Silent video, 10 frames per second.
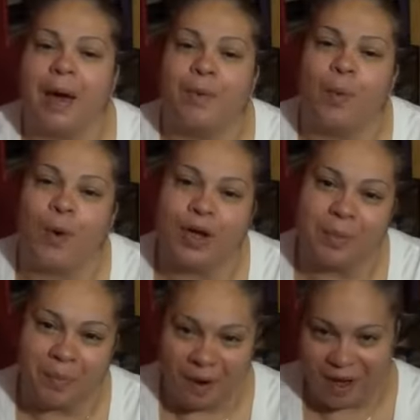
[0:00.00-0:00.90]
I'm a work
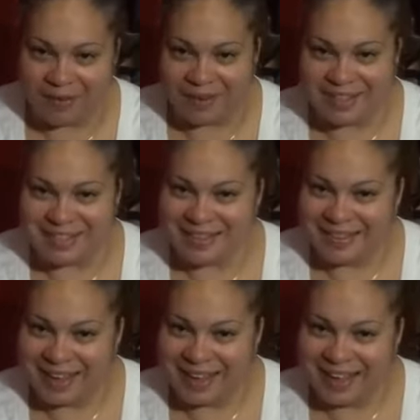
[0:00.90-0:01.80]
in progress
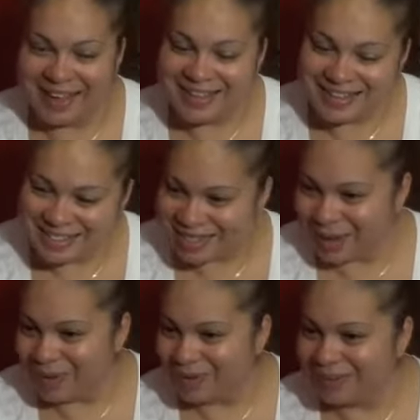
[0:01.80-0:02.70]
okay so